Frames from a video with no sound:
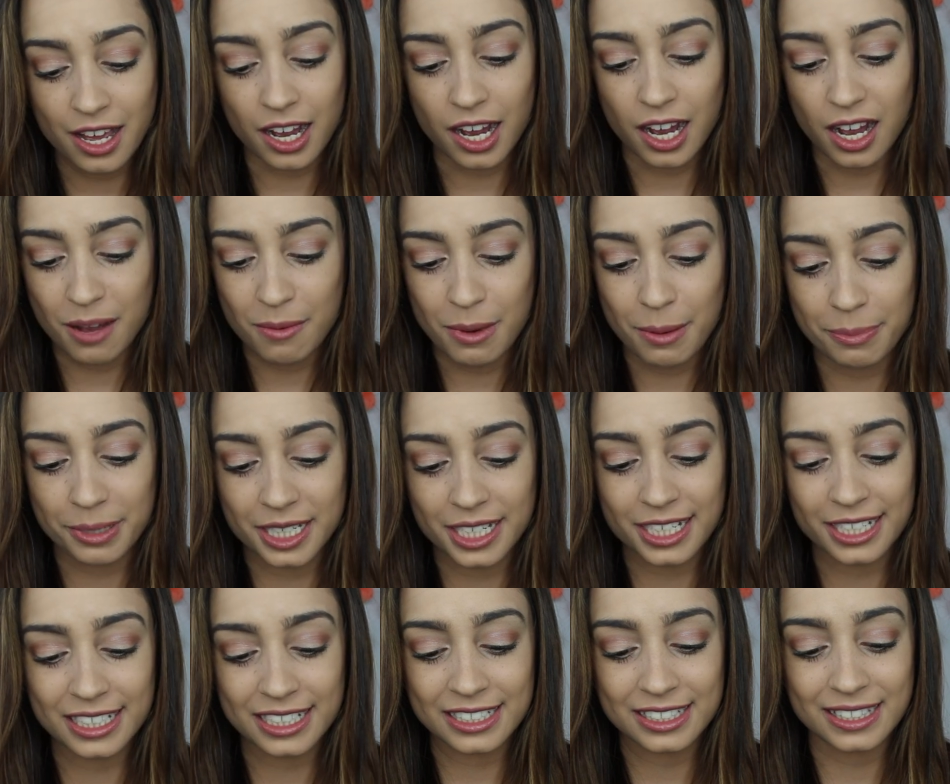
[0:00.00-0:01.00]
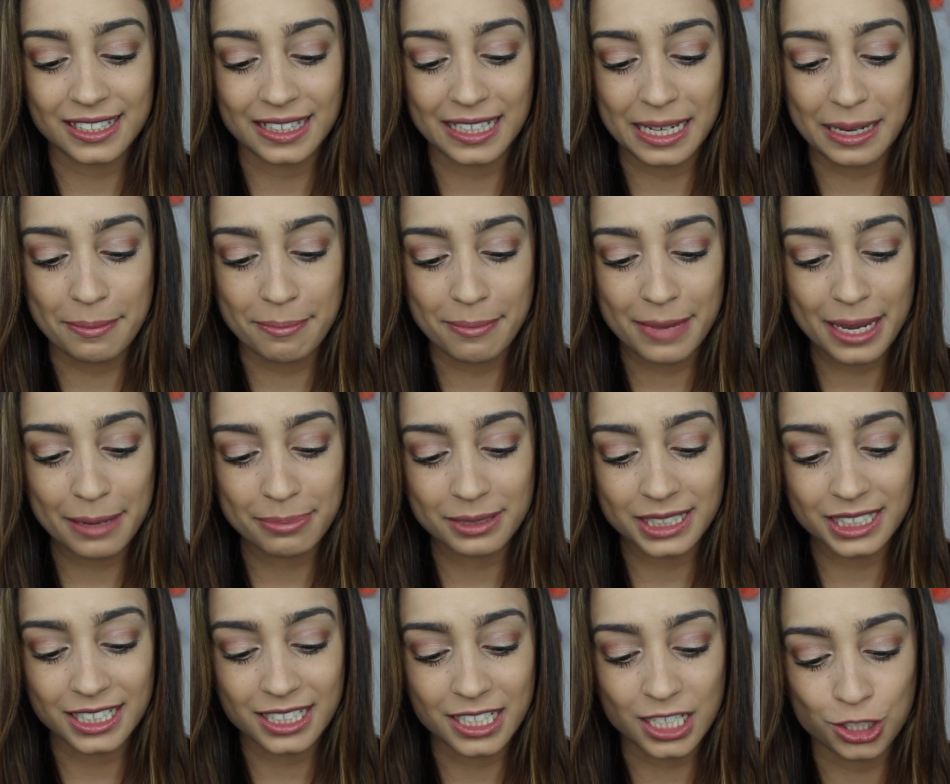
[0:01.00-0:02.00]
Um, but it is the
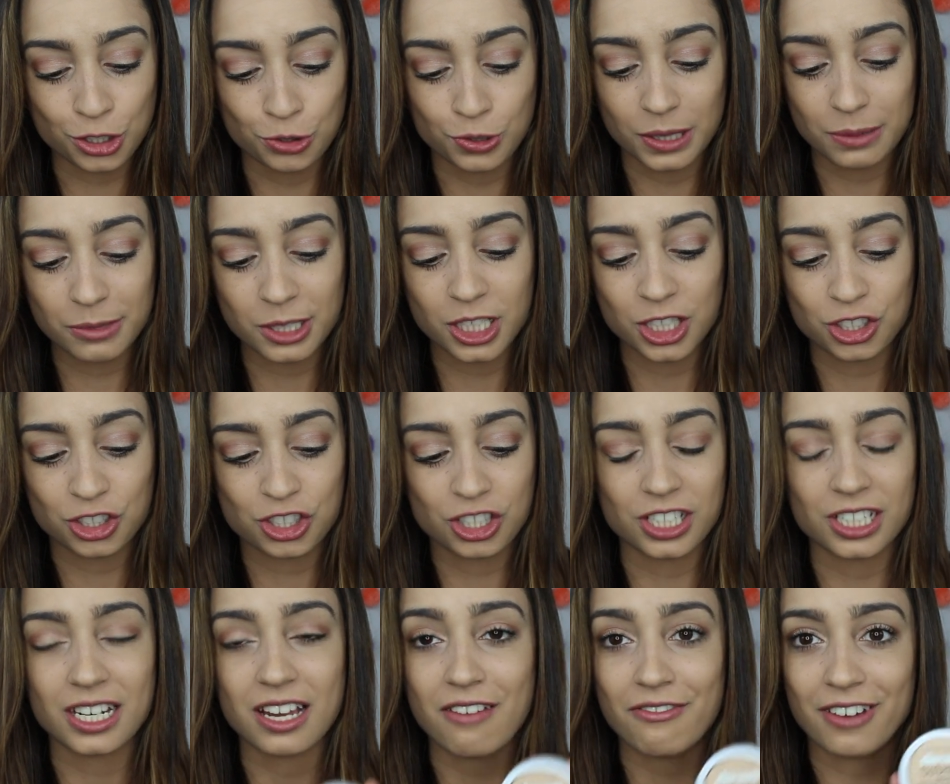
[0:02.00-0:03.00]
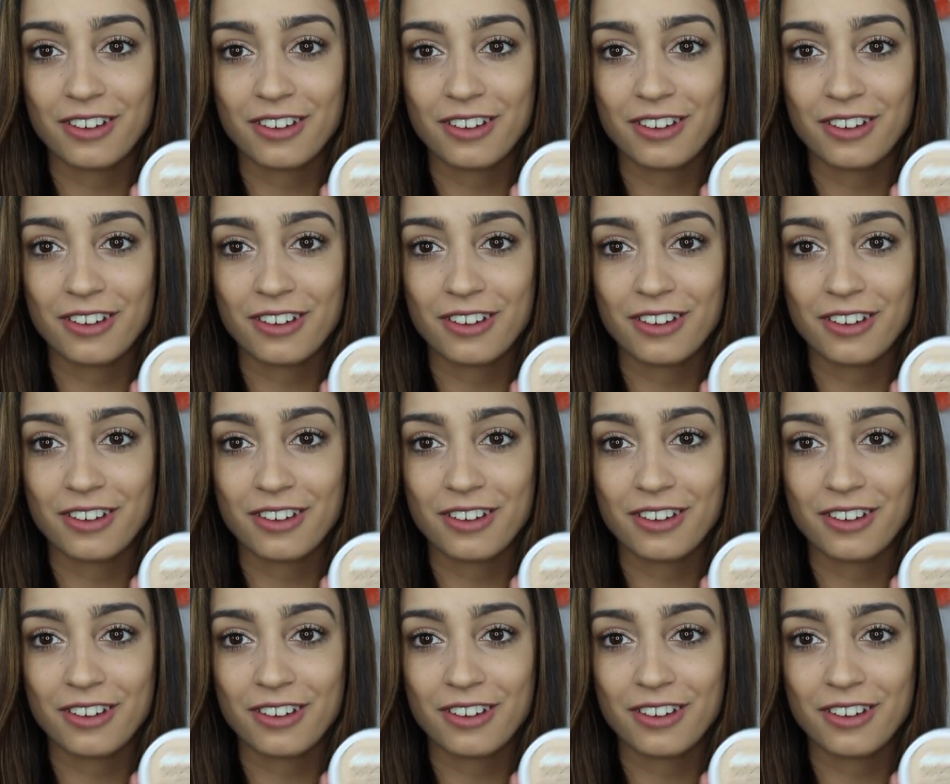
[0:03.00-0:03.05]
Maybelline Dream Cushion